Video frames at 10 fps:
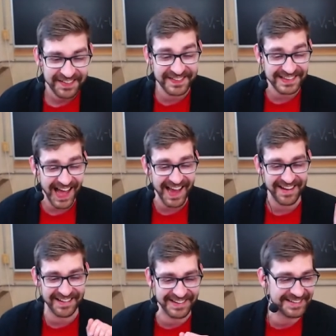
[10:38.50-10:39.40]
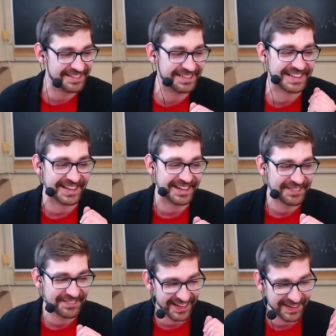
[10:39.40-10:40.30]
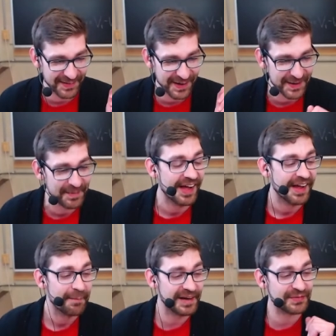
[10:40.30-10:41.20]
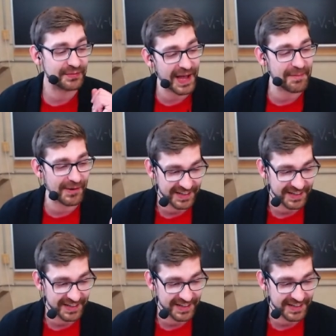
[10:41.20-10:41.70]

slayer good to see you welcome welcome but he's way more